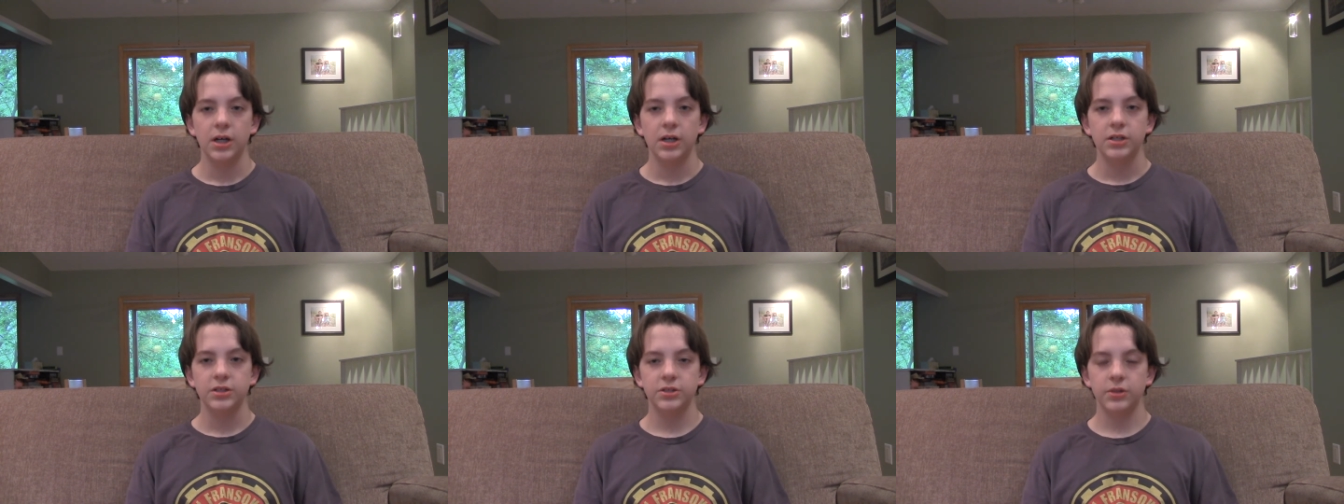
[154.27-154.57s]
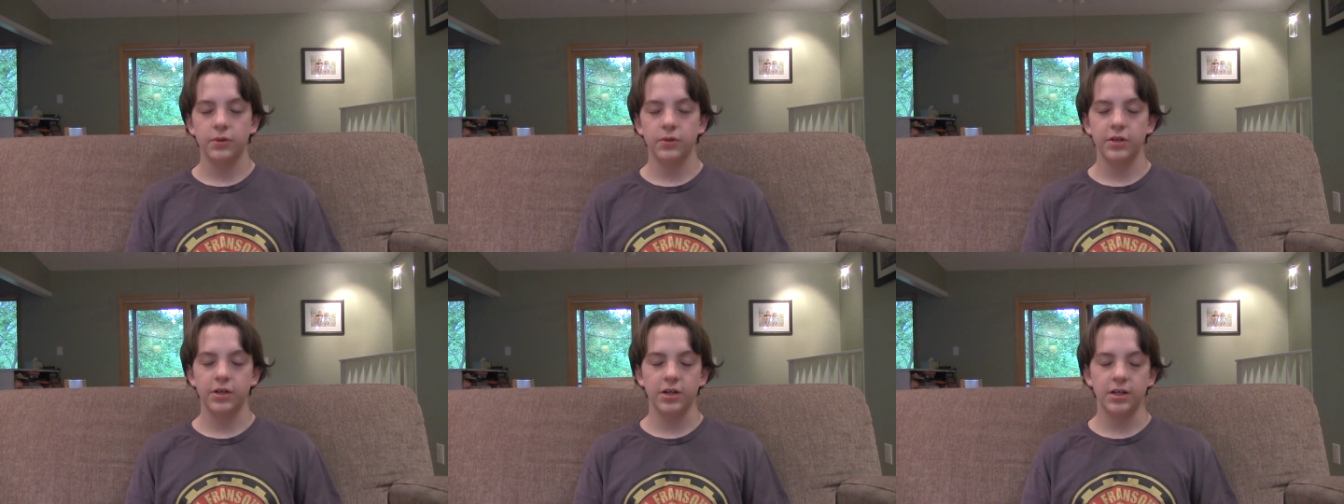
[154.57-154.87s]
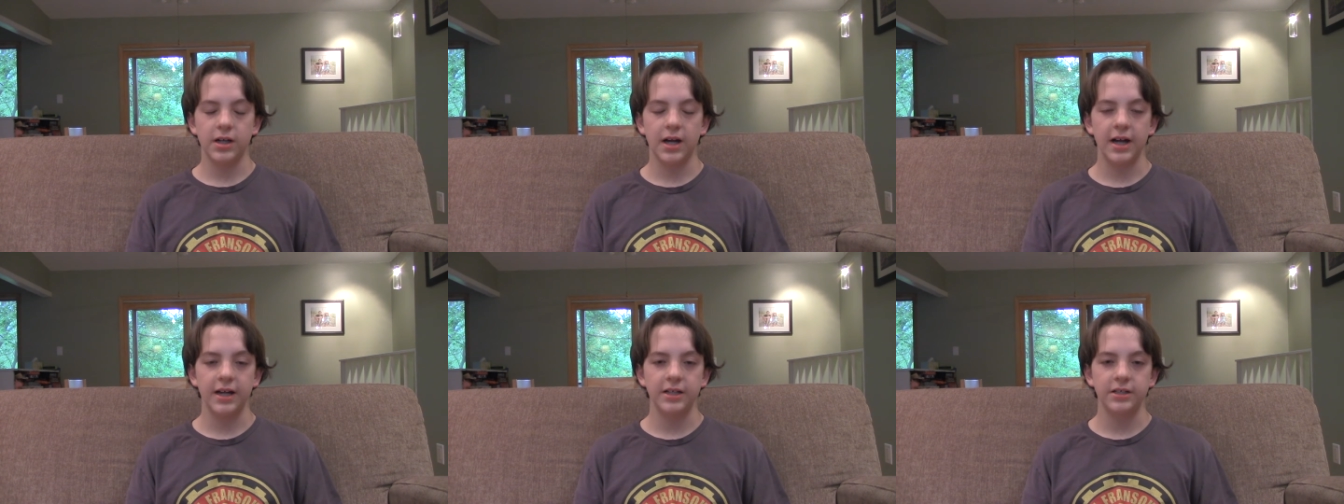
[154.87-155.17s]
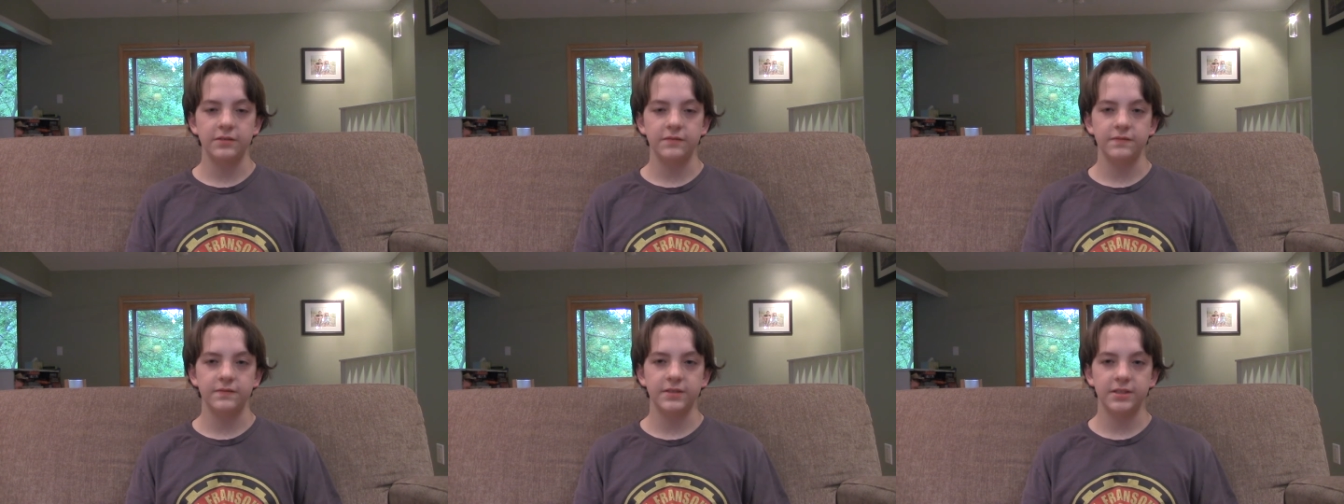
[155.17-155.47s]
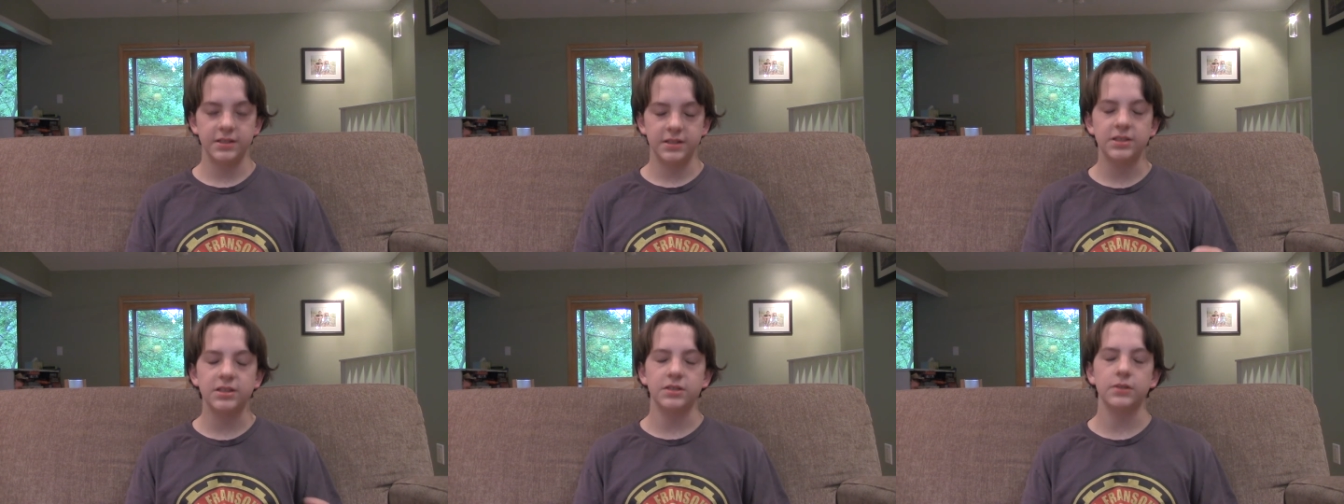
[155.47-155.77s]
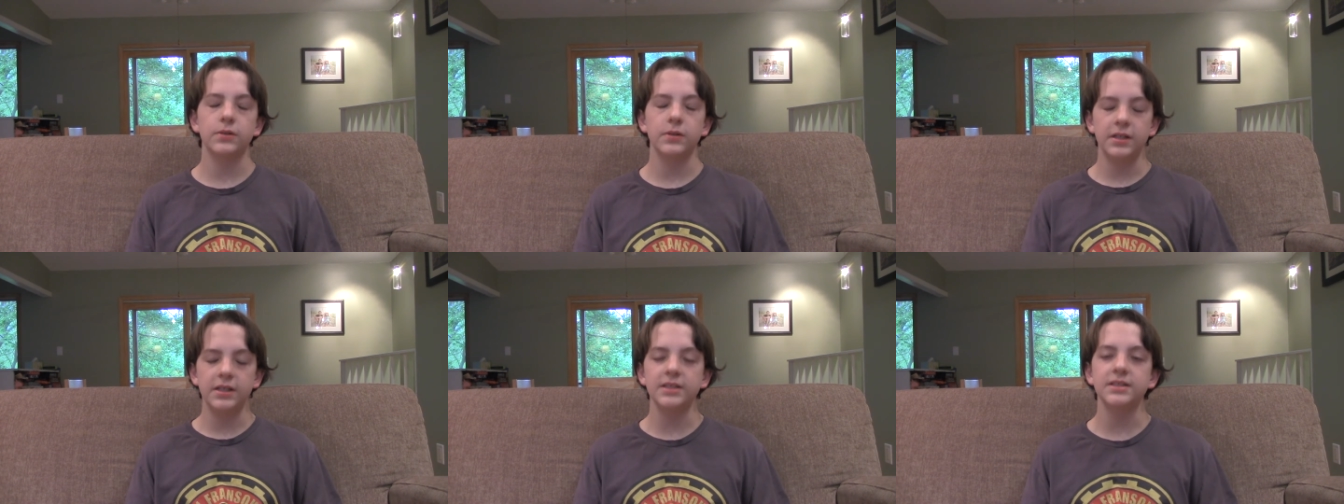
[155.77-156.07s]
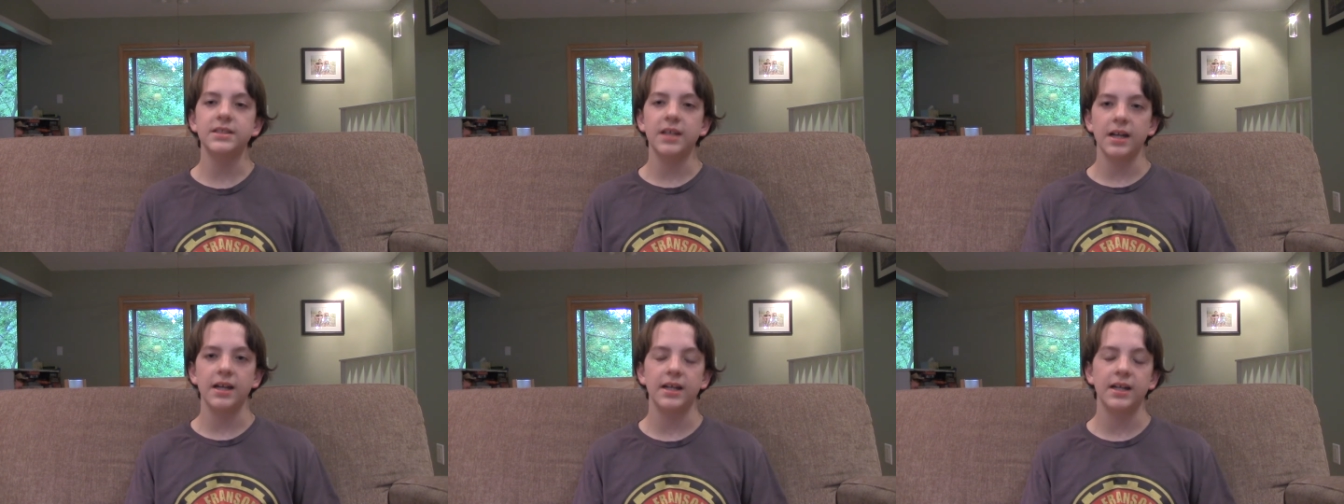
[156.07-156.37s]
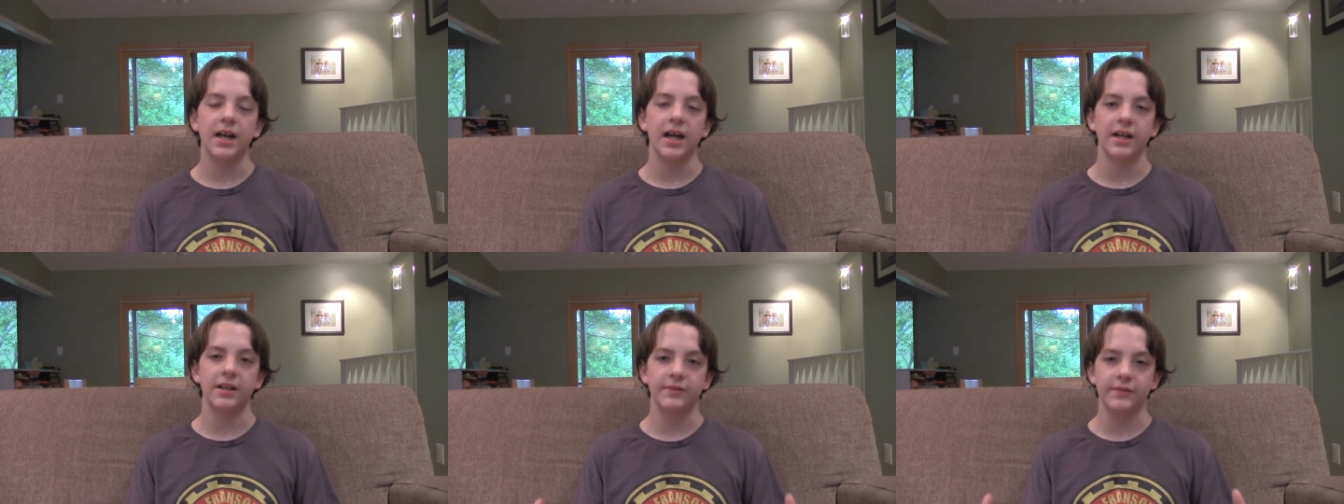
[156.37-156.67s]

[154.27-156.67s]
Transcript: so they're kind of so he's getting kind